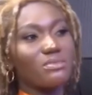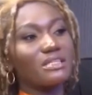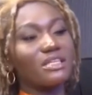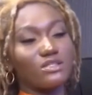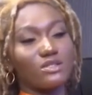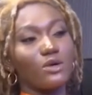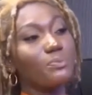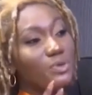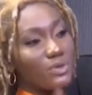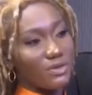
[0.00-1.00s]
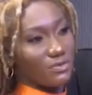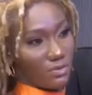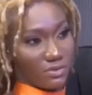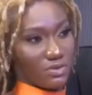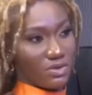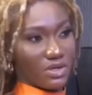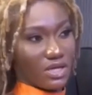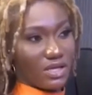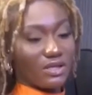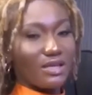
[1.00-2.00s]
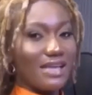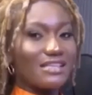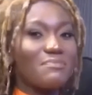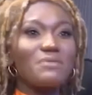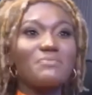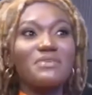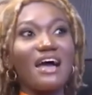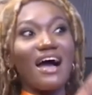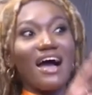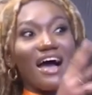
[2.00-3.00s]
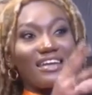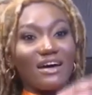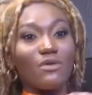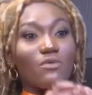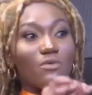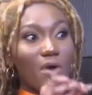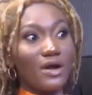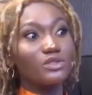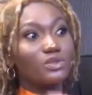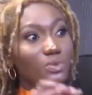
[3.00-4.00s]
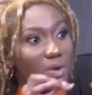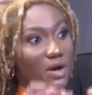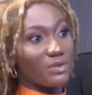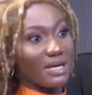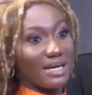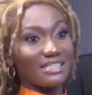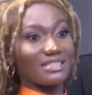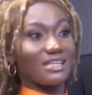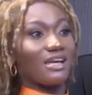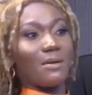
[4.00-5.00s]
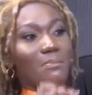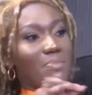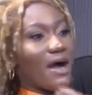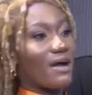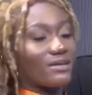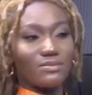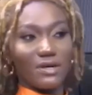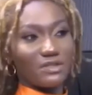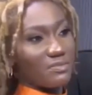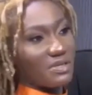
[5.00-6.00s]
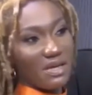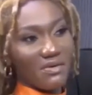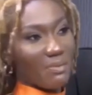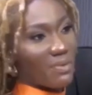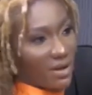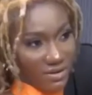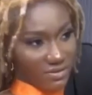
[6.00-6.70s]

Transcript: make the song beautiful. And ye bibia na word to word, Rebecca say bars, patcha minya rapper.